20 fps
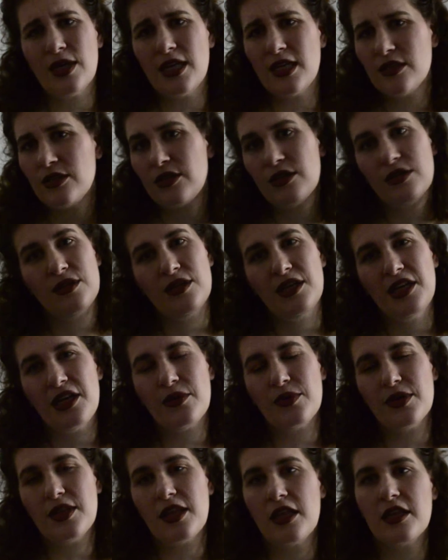well, you
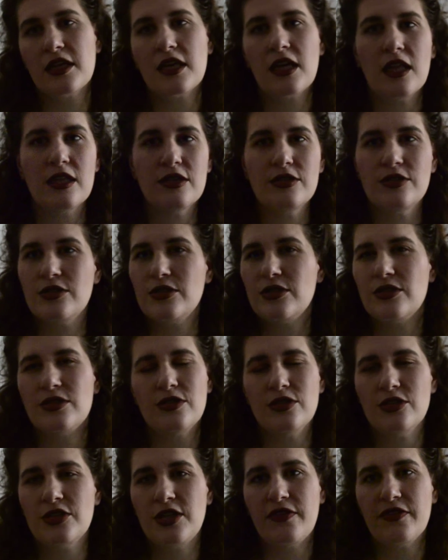know, with all the colors you
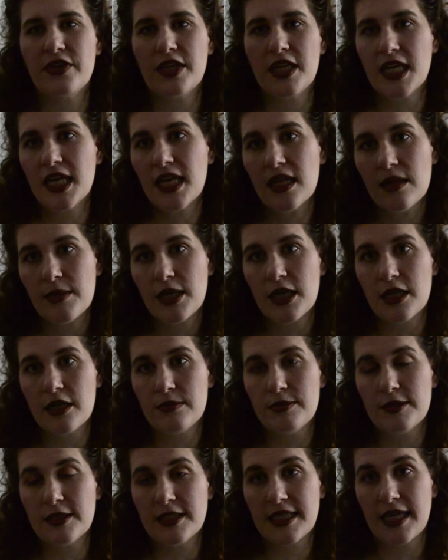use, you're never going to get them 100%.
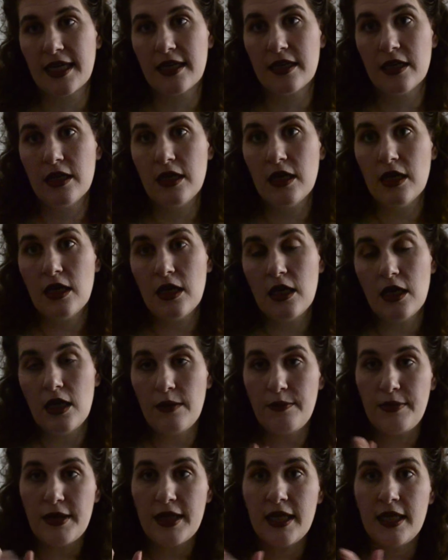
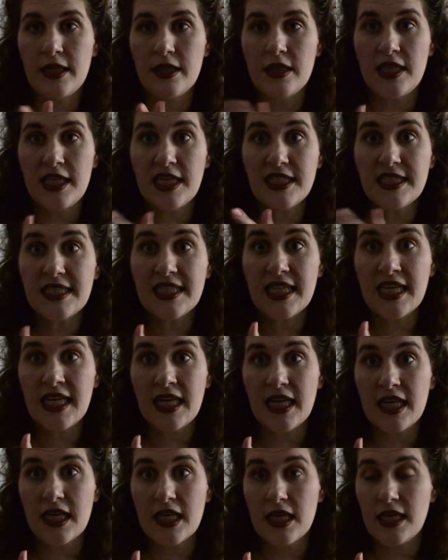But this
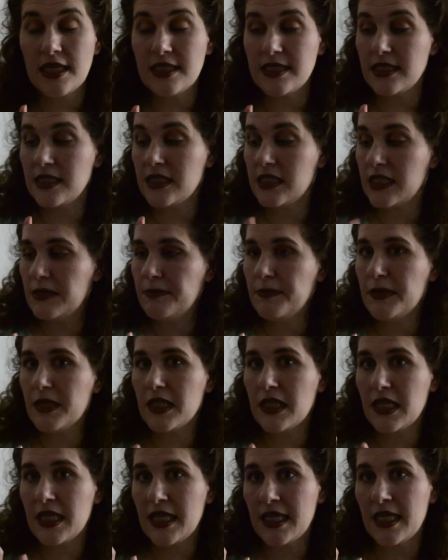thing is a deep
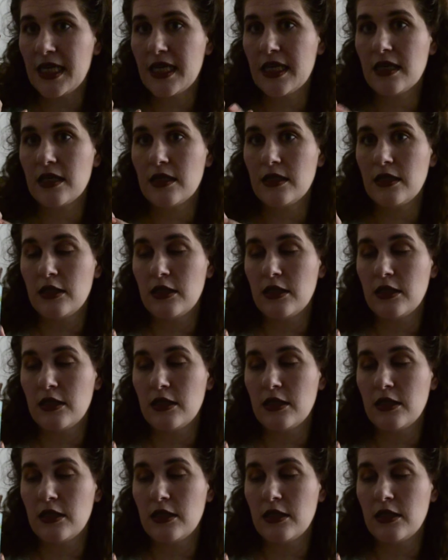cleaning,